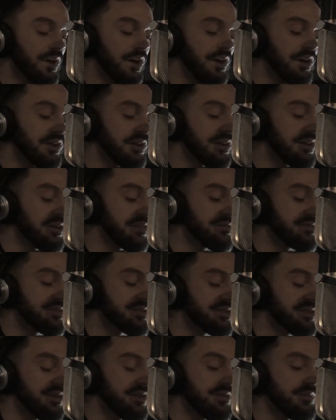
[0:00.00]
I loved
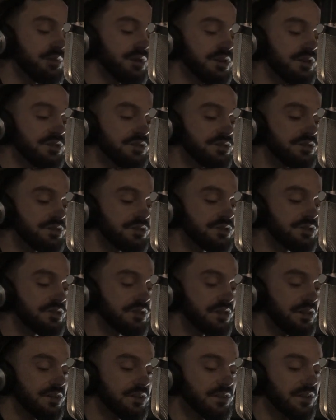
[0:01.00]
so much
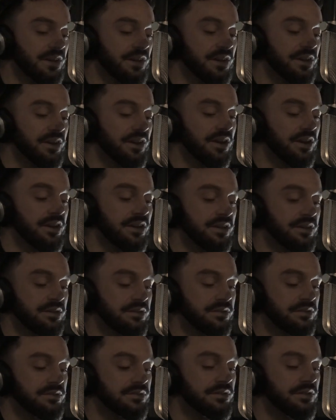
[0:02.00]
that I
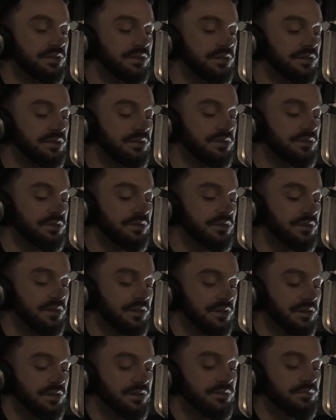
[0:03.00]
could see
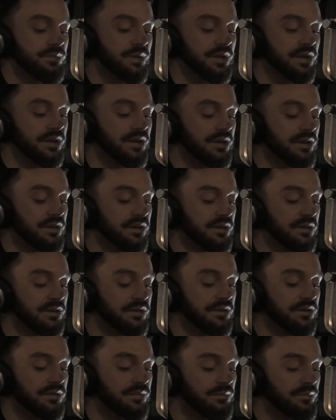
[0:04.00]
his
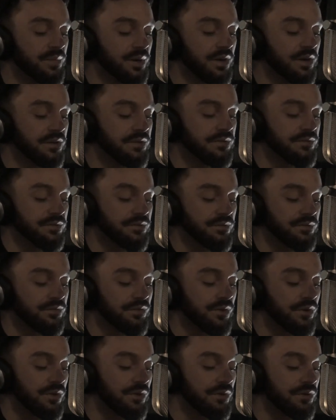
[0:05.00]
blood upon the
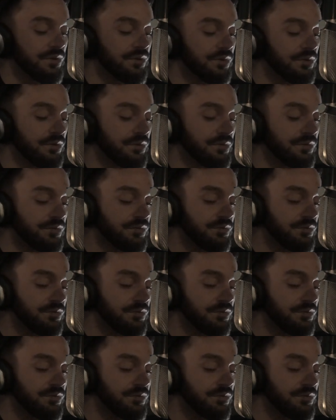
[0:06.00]
road.